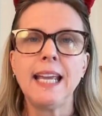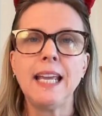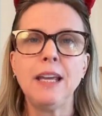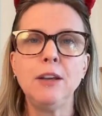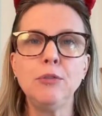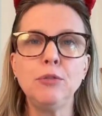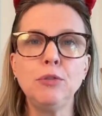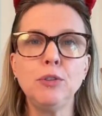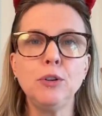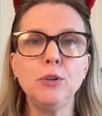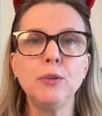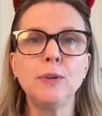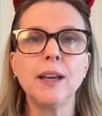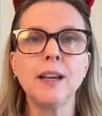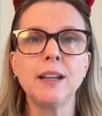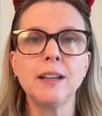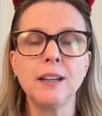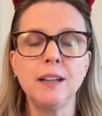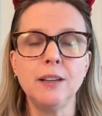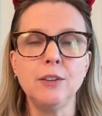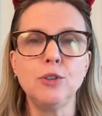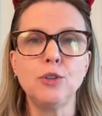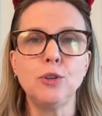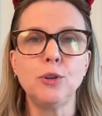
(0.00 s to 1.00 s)
If you get
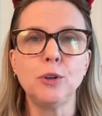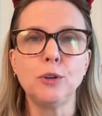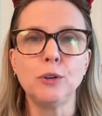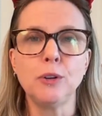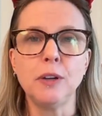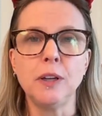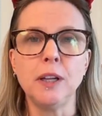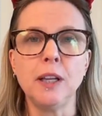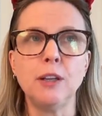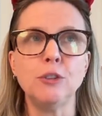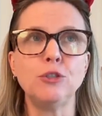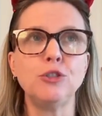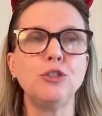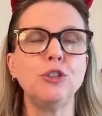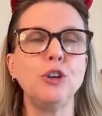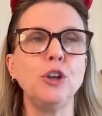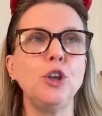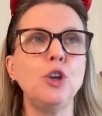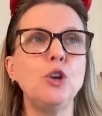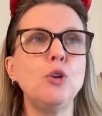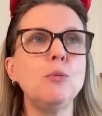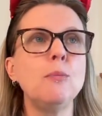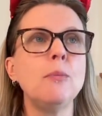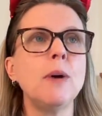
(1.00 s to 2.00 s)
into your niche,
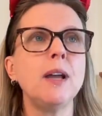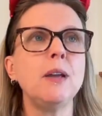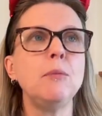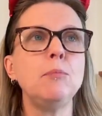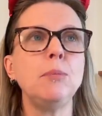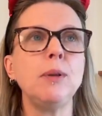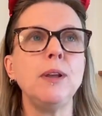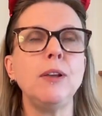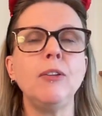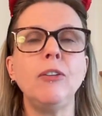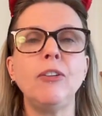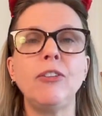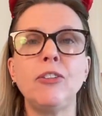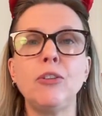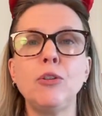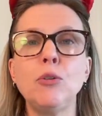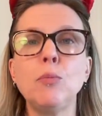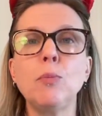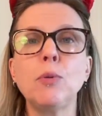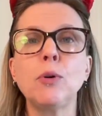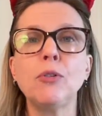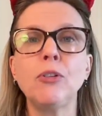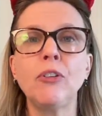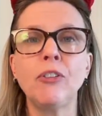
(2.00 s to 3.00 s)
you might be
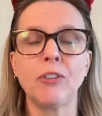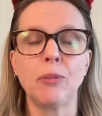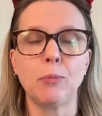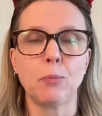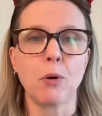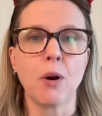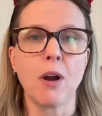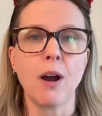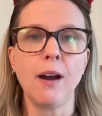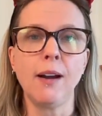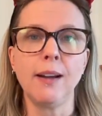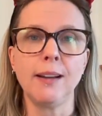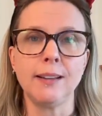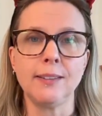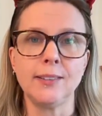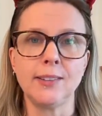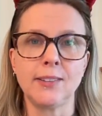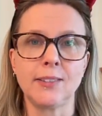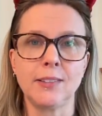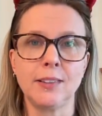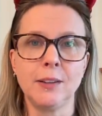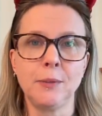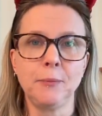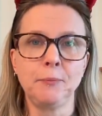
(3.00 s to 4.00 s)
super
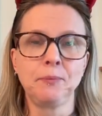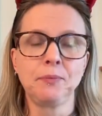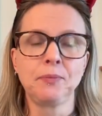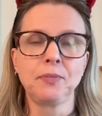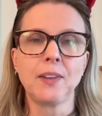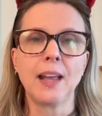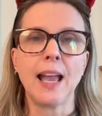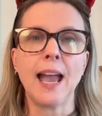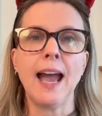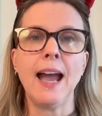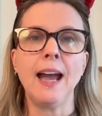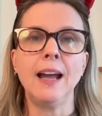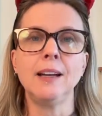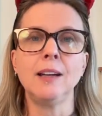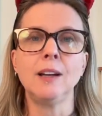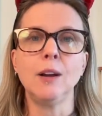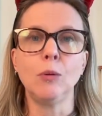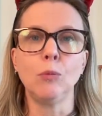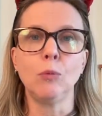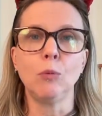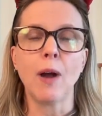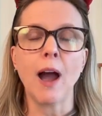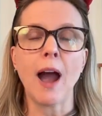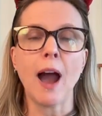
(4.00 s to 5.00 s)
surprised at
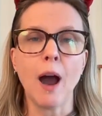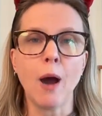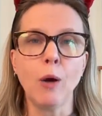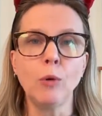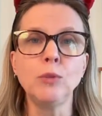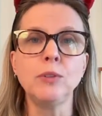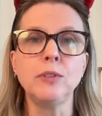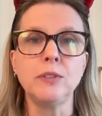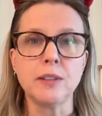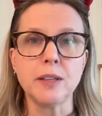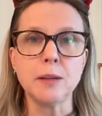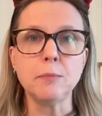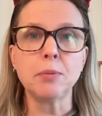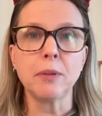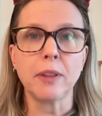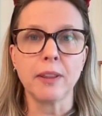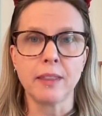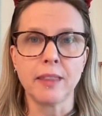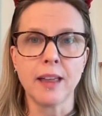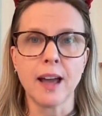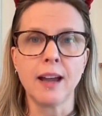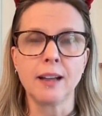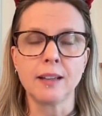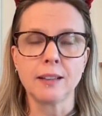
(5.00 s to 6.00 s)
how deep
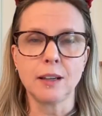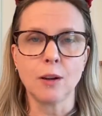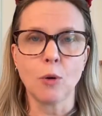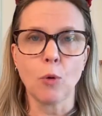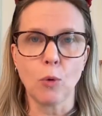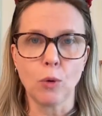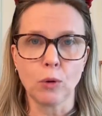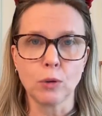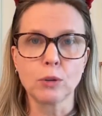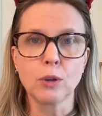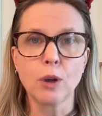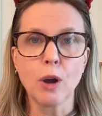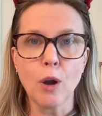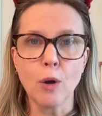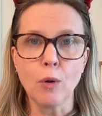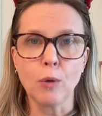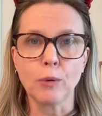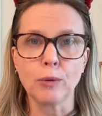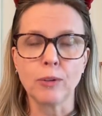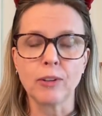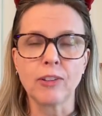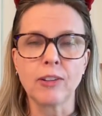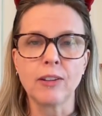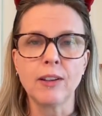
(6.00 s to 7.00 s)
that hole
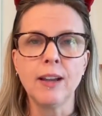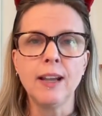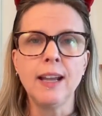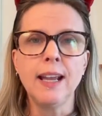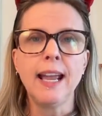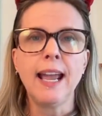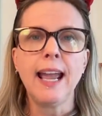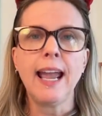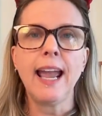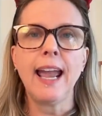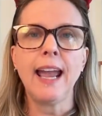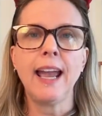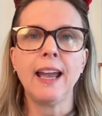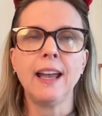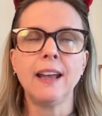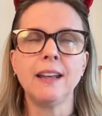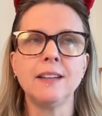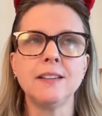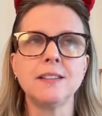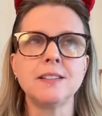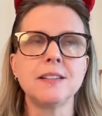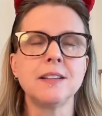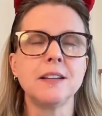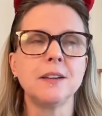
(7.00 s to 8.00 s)
goes.
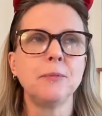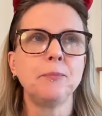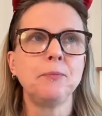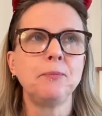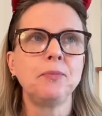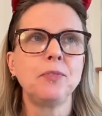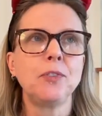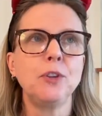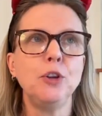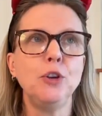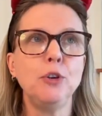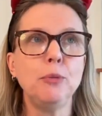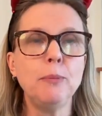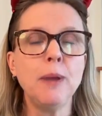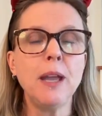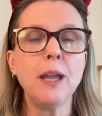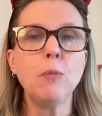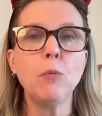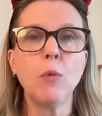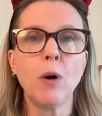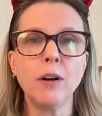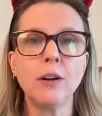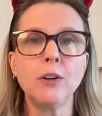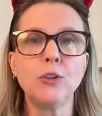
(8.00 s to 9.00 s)
And you may
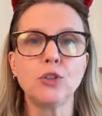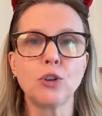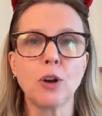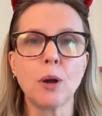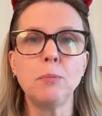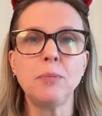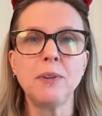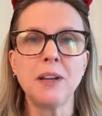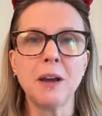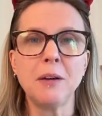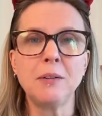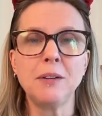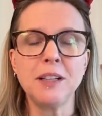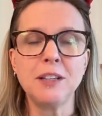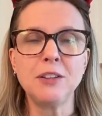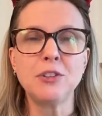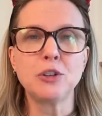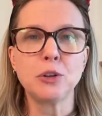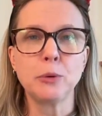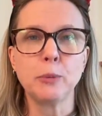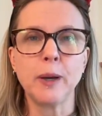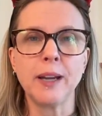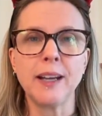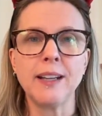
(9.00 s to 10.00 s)
want to drop down
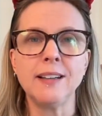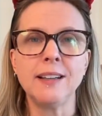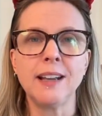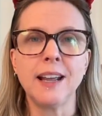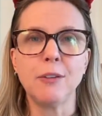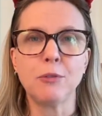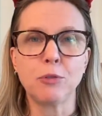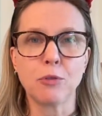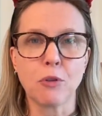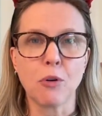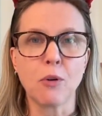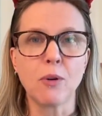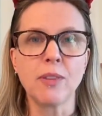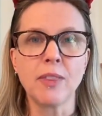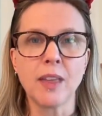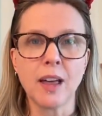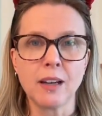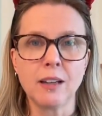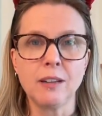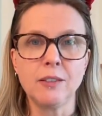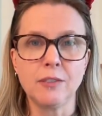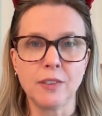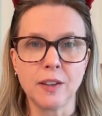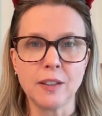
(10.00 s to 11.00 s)
into it for
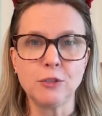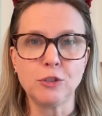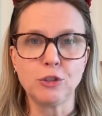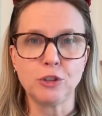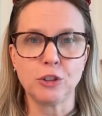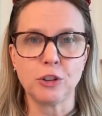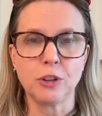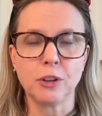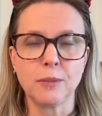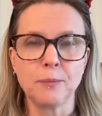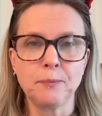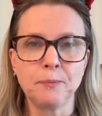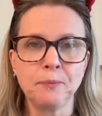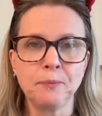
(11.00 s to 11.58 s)
that adventure.